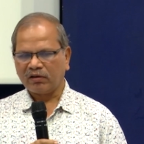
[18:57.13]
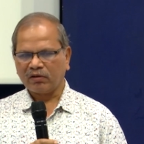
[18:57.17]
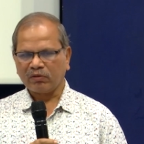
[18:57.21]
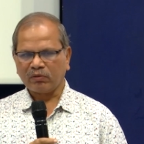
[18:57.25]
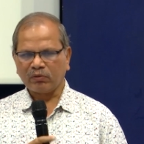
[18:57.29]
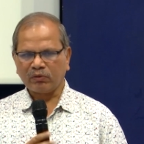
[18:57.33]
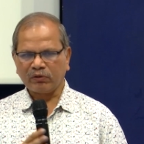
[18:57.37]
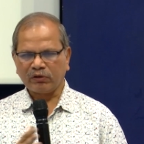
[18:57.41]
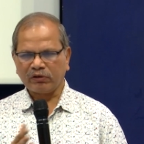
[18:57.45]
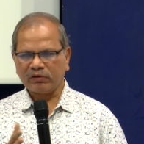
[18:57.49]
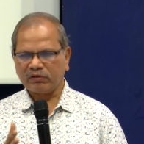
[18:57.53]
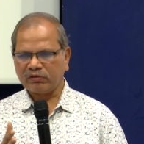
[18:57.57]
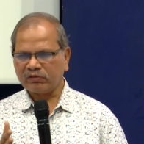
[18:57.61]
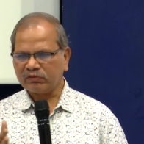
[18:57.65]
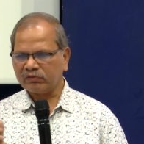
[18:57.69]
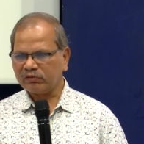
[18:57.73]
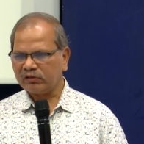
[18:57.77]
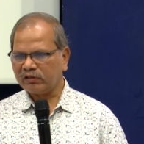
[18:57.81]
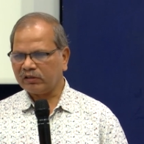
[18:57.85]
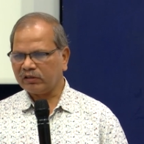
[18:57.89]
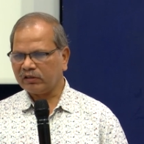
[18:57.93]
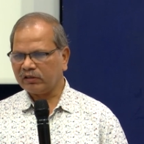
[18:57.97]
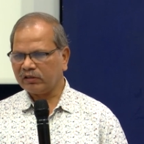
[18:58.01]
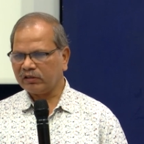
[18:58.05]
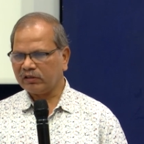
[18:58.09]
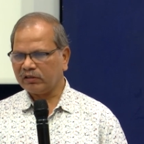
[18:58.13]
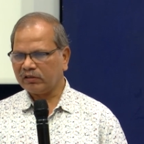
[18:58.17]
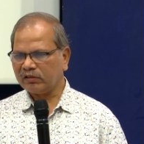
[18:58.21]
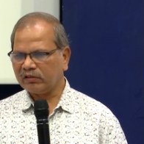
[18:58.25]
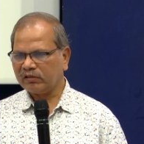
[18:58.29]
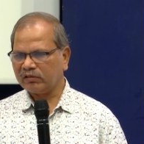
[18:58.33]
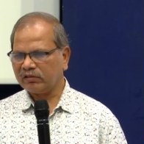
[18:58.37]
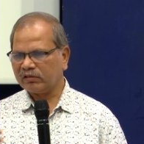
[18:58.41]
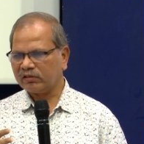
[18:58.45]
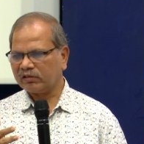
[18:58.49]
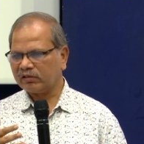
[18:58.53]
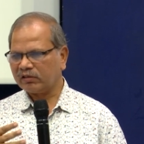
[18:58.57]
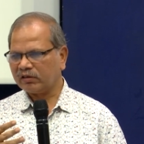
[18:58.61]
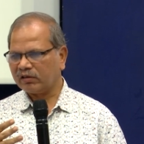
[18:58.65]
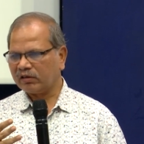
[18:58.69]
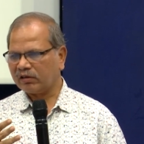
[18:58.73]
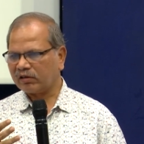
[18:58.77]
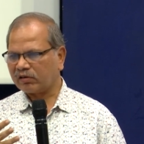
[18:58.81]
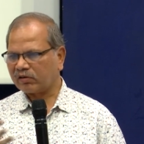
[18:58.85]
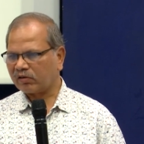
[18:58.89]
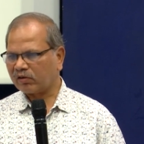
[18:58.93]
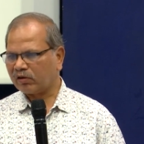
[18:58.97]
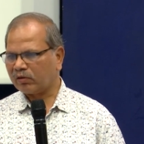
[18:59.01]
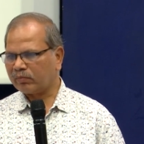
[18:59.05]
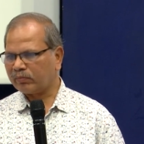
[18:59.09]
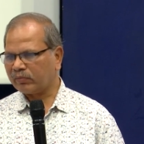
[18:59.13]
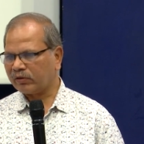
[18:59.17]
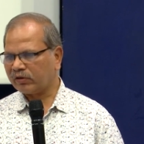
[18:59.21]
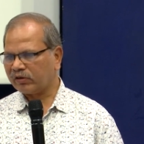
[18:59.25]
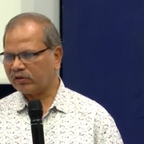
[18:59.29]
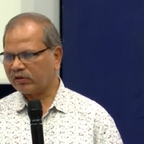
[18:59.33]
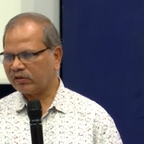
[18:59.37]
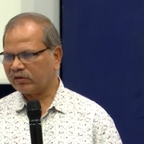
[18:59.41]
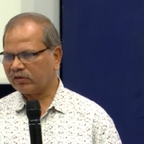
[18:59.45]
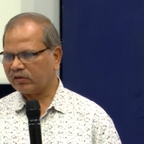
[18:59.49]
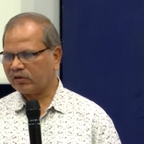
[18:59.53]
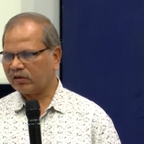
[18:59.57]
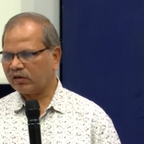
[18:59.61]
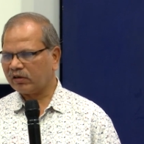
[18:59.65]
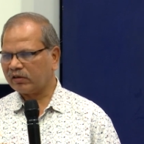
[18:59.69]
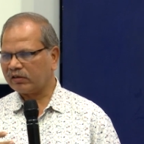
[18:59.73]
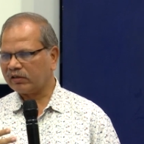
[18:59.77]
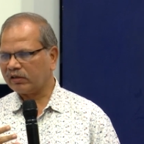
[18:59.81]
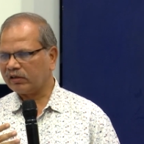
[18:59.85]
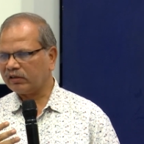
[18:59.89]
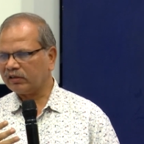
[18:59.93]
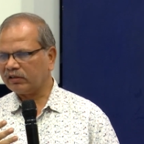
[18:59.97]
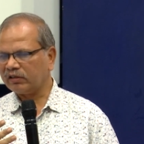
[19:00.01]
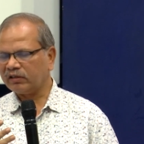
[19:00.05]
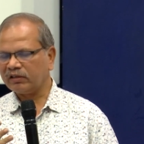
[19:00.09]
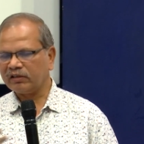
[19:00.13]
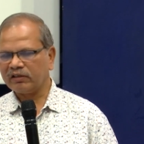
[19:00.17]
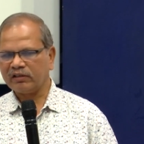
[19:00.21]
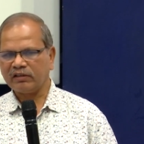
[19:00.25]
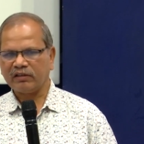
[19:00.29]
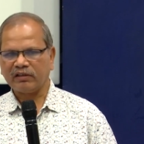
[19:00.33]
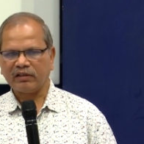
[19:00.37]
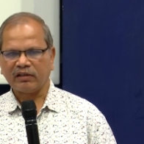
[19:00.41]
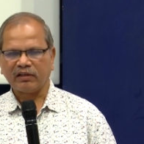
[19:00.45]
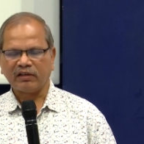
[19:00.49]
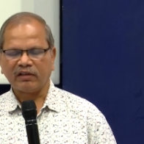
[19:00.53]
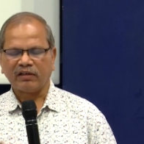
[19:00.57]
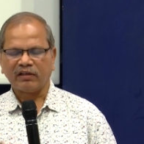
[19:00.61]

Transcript: go into the trauma or any